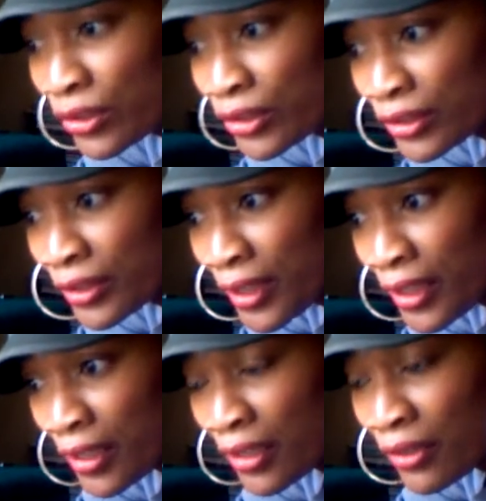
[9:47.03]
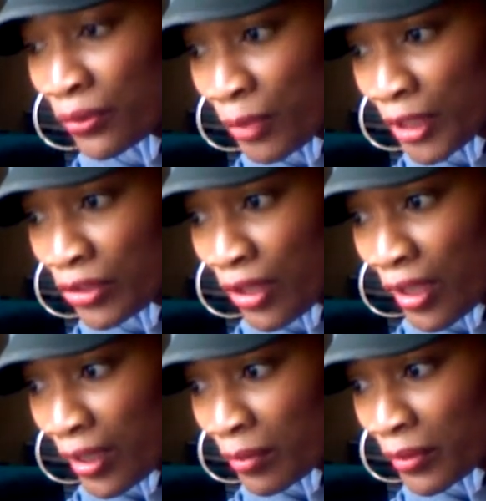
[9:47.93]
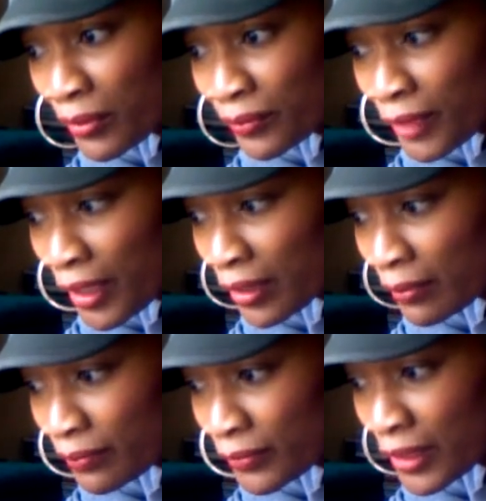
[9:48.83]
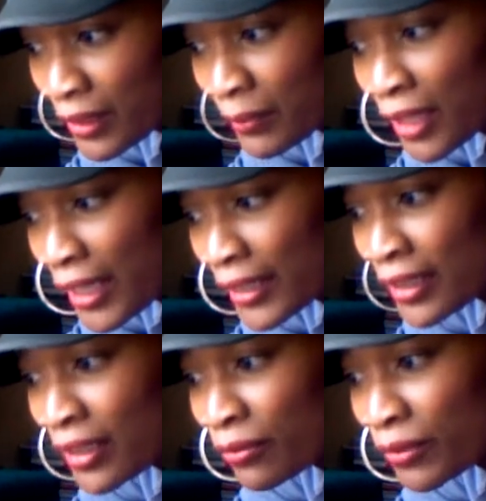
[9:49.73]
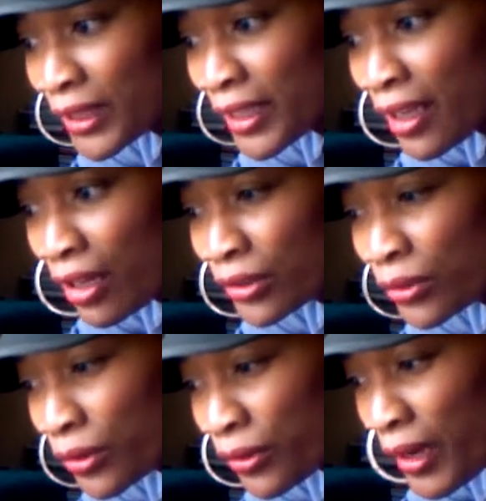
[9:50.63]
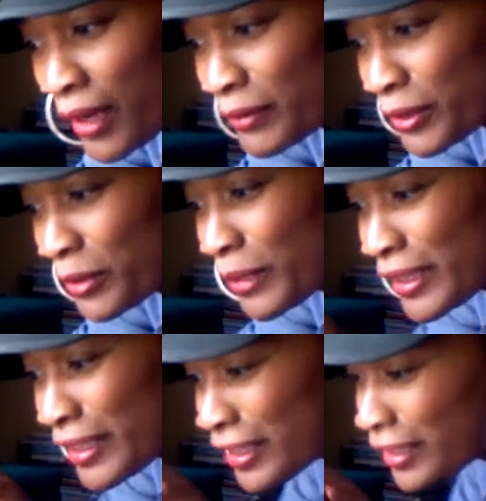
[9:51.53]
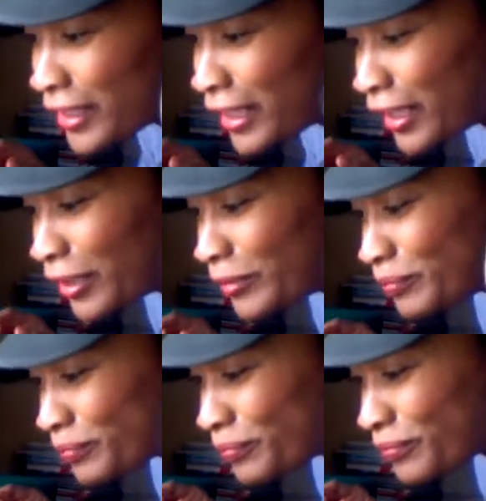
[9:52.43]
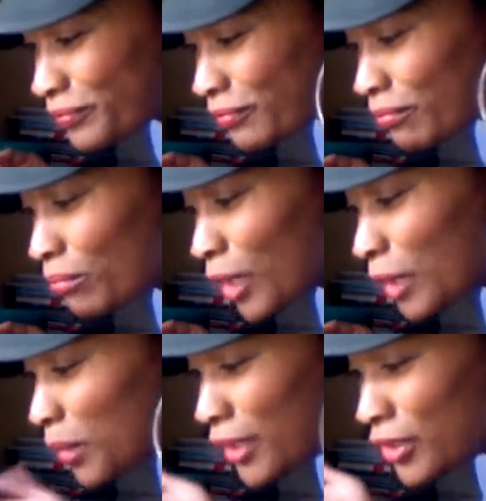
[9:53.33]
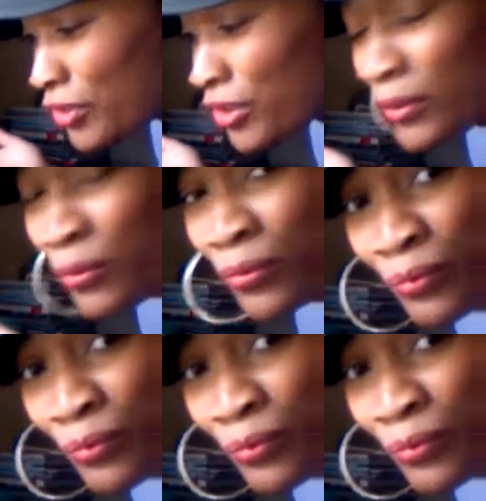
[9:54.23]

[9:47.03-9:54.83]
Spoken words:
learned through my job, because I'm not really a hardcore crafter, but Mod Podge is just